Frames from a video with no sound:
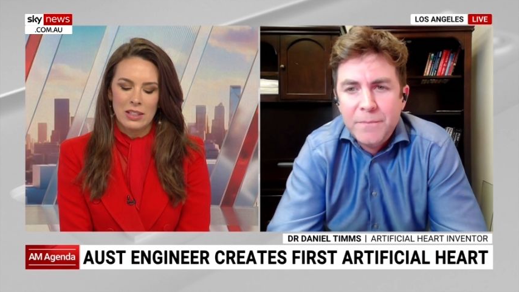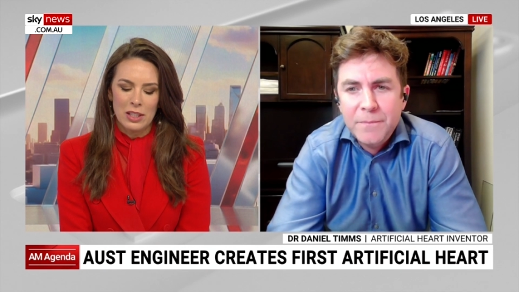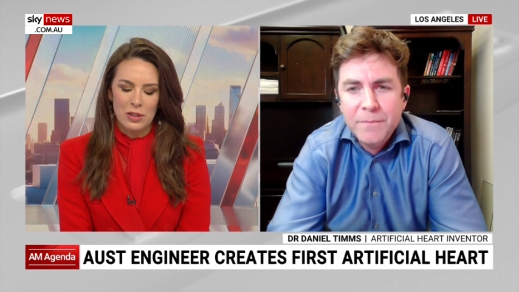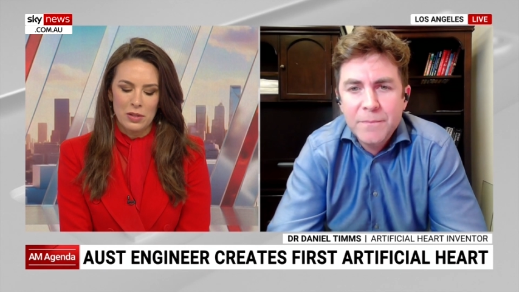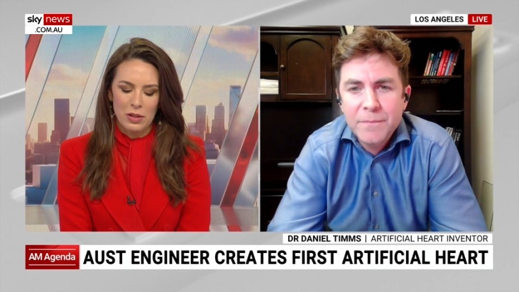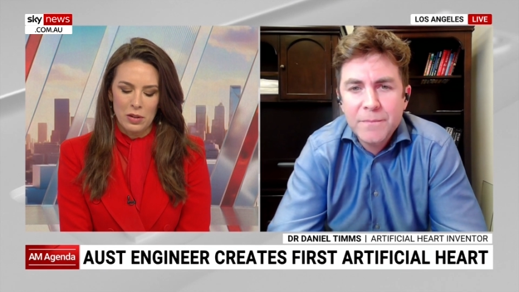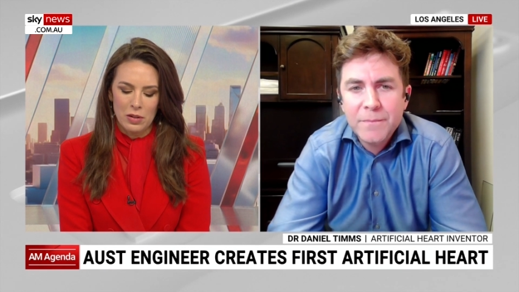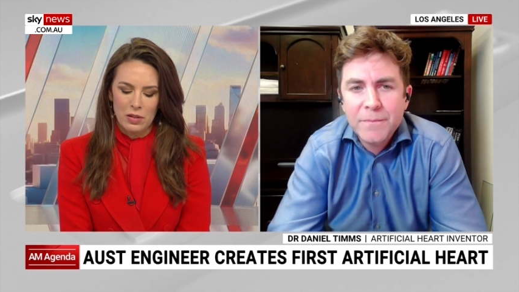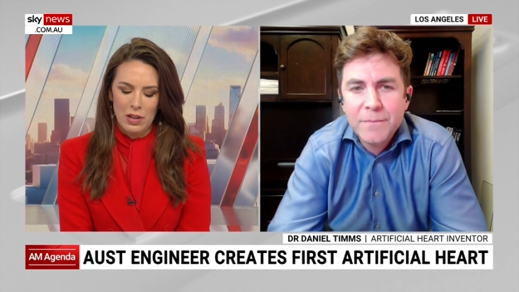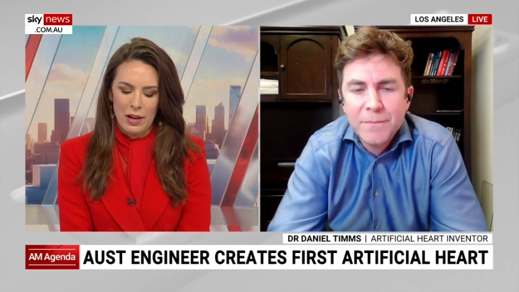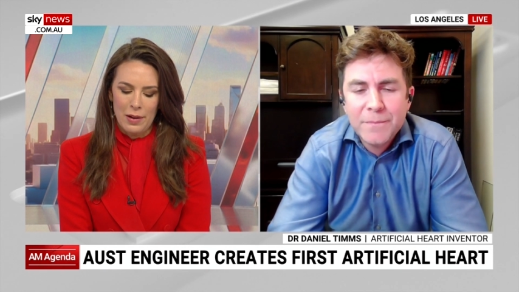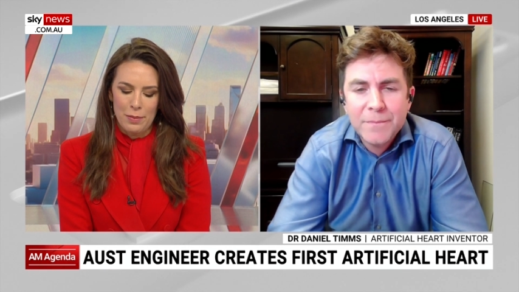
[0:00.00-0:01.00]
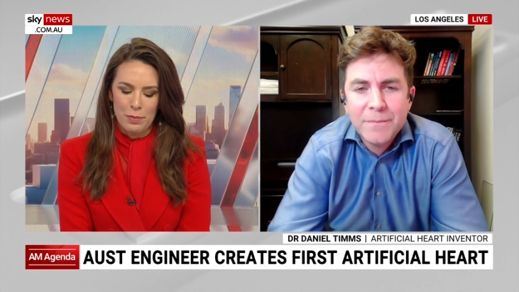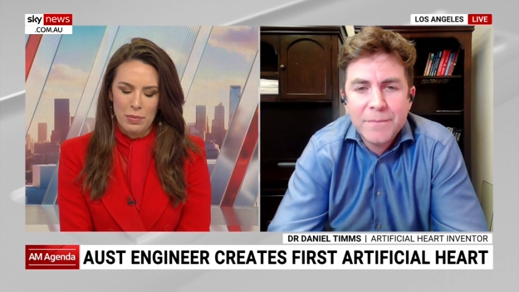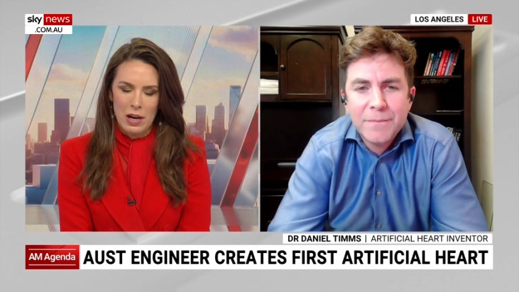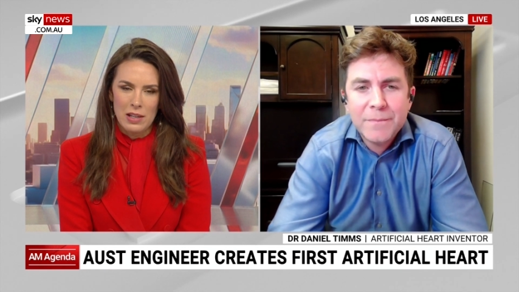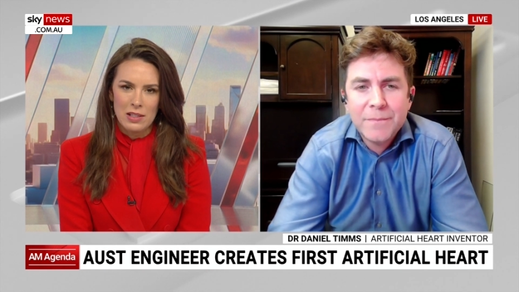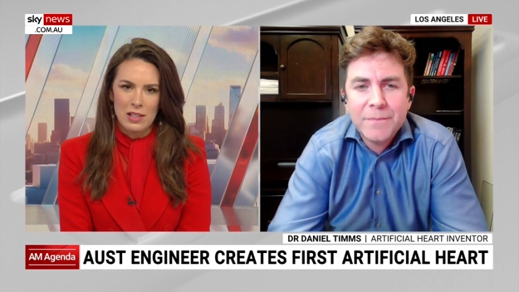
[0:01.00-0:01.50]
Speaker 1: Daniel, your um,
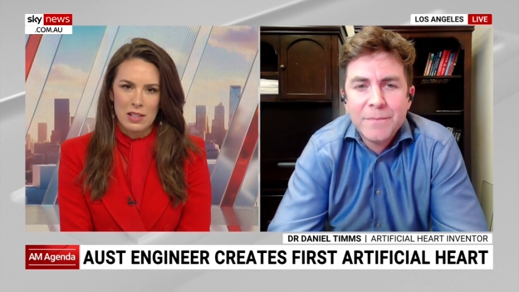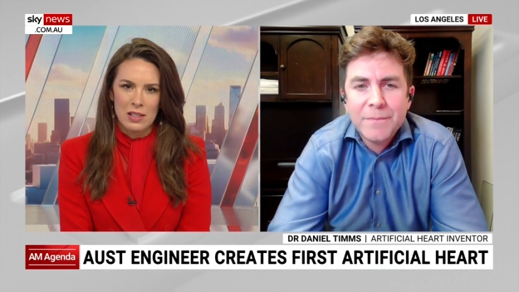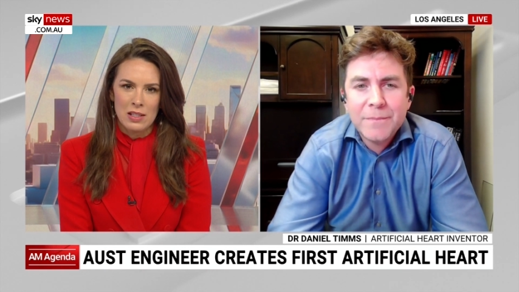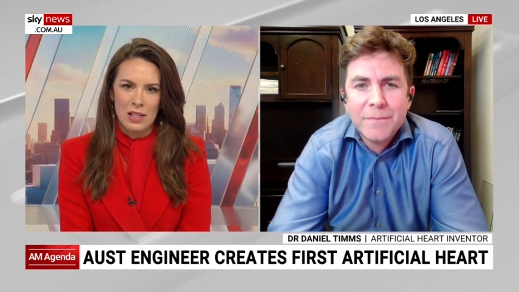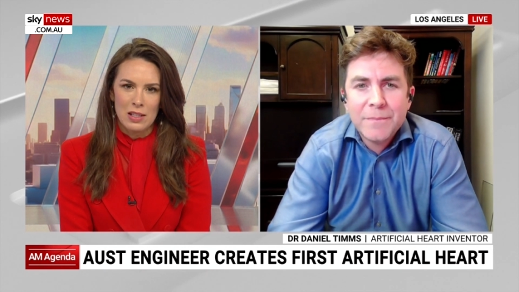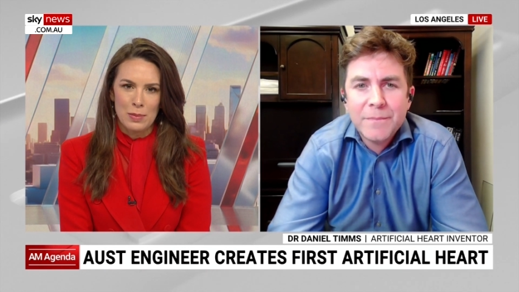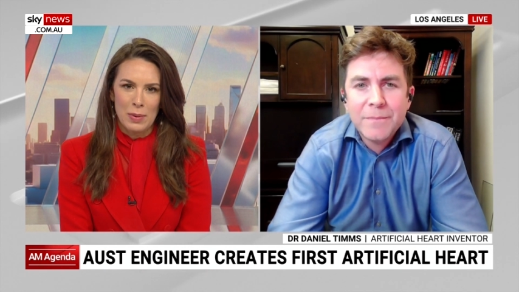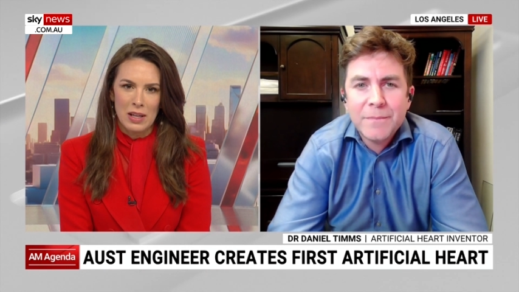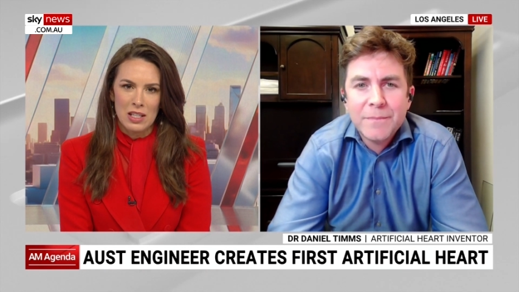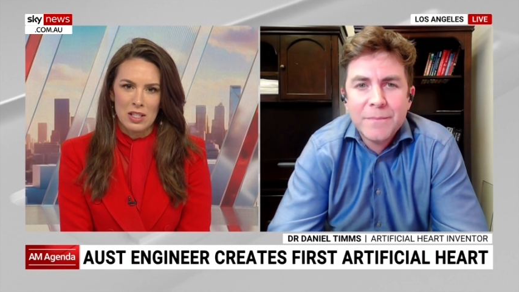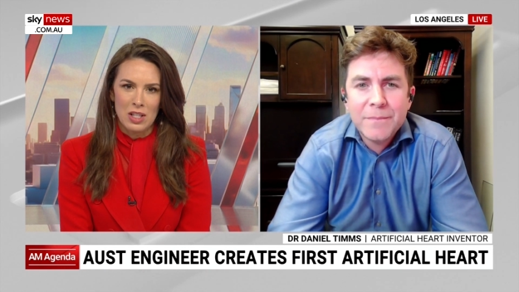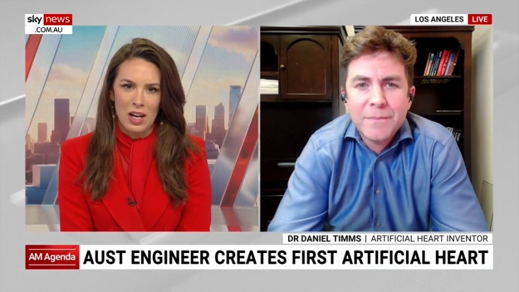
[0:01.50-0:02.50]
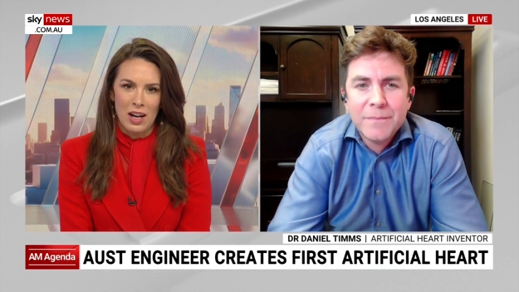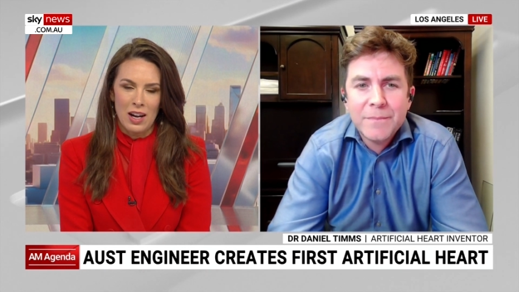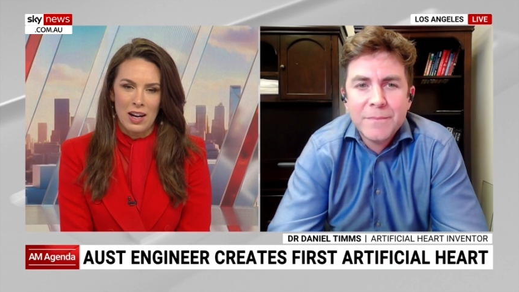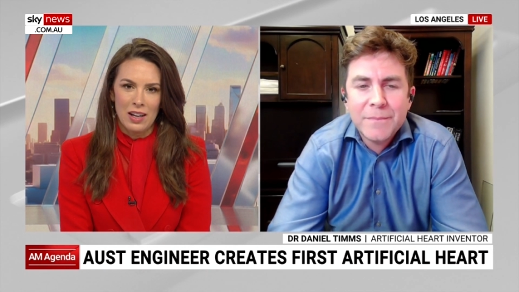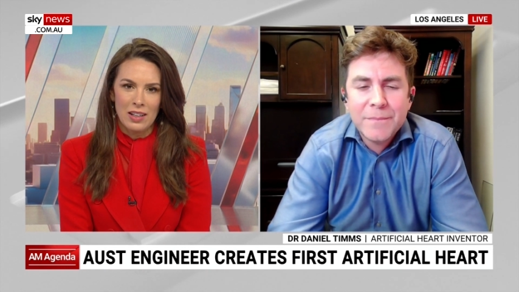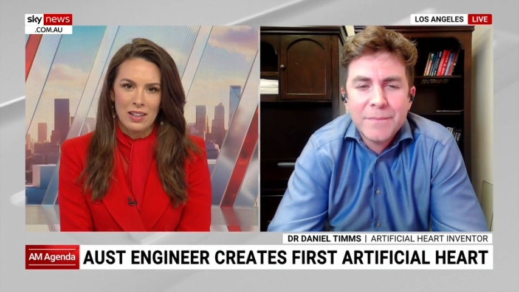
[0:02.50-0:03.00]
brain is as, as big as your
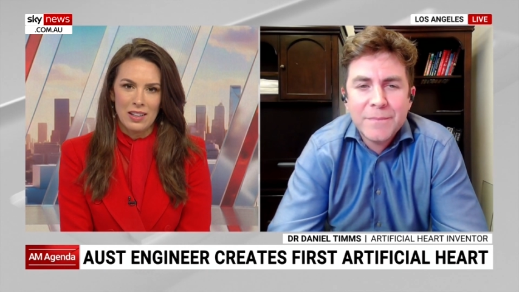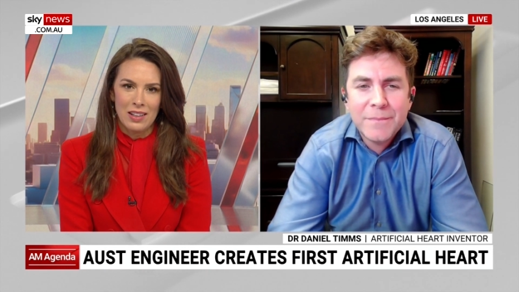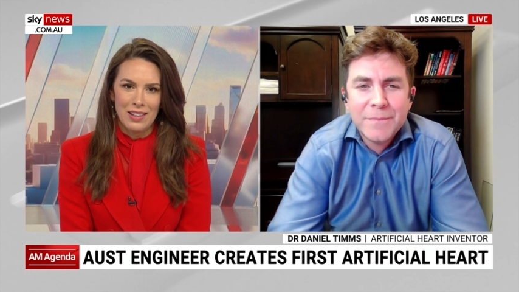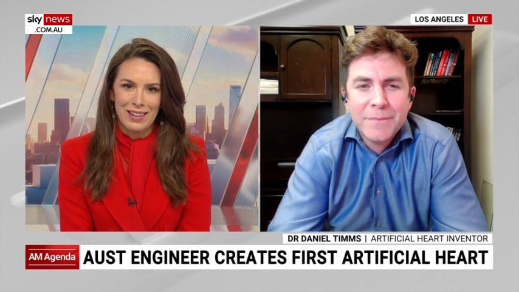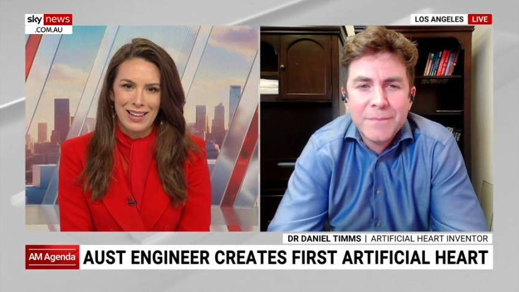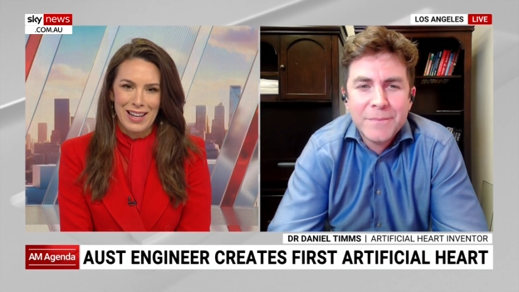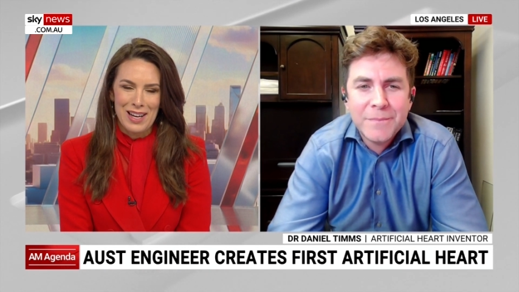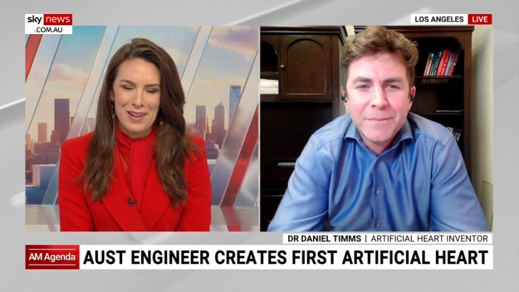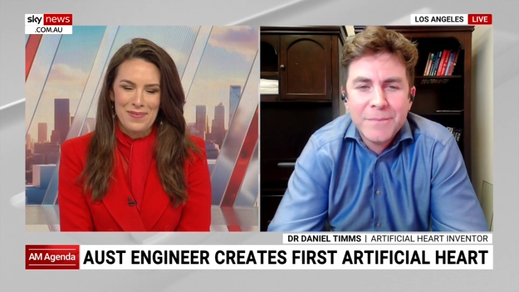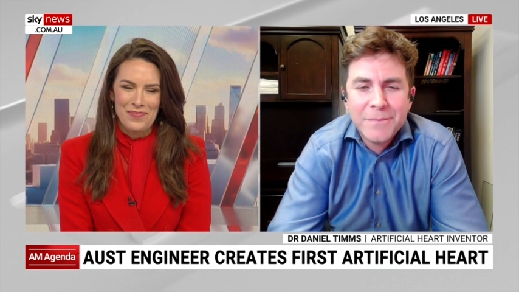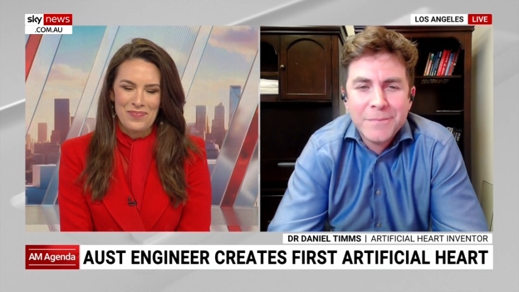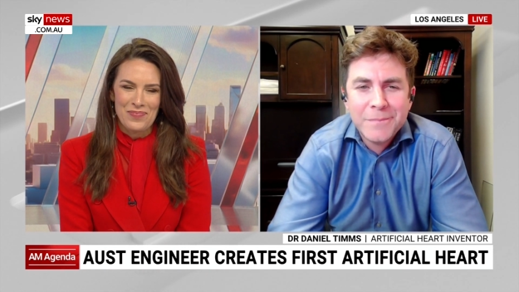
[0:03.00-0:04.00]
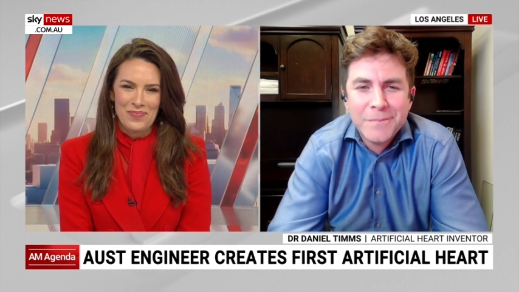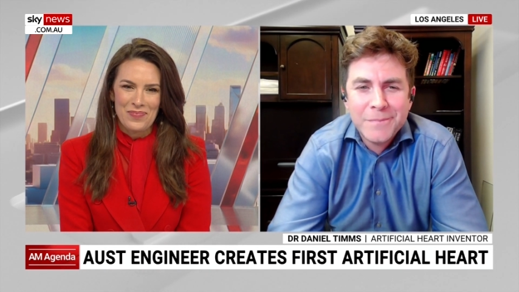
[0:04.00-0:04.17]
heart. Um,